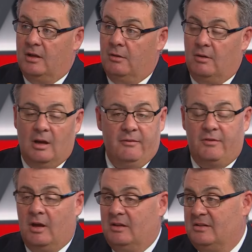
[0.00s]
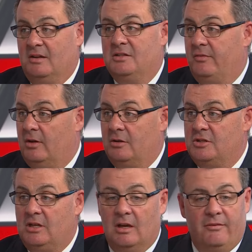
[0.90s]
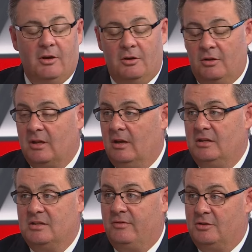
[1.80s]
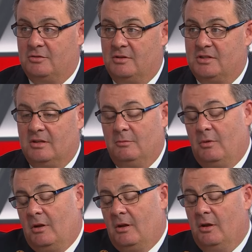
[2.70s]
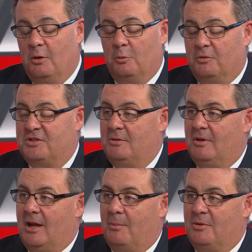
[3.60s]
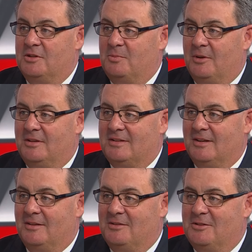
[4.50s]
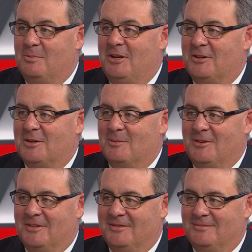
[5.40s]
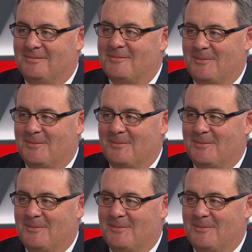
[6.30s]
out. I've got tons of energy. I've got all kinds of interests, and we'll see what happens, but to be determined. We are